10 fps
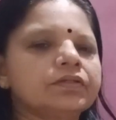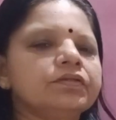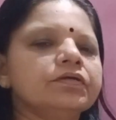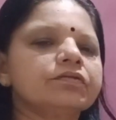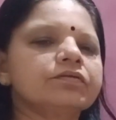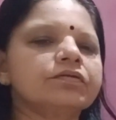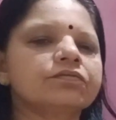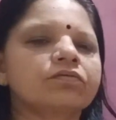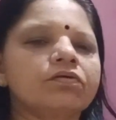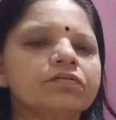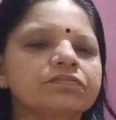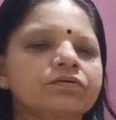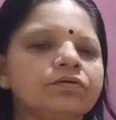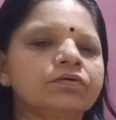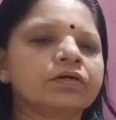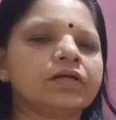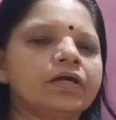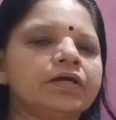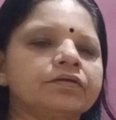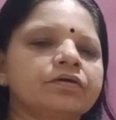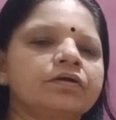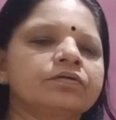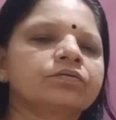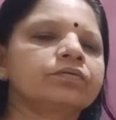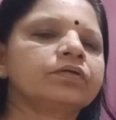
This is also related to